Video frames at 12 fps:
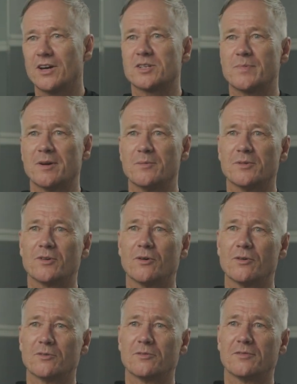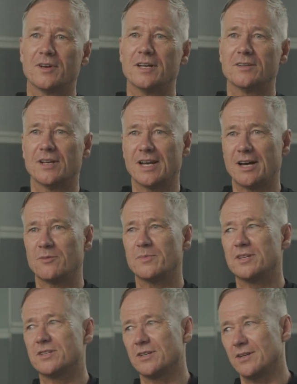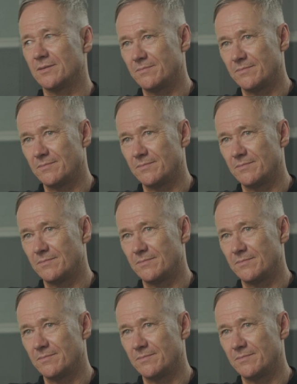experimenting with choreography, that allowed me to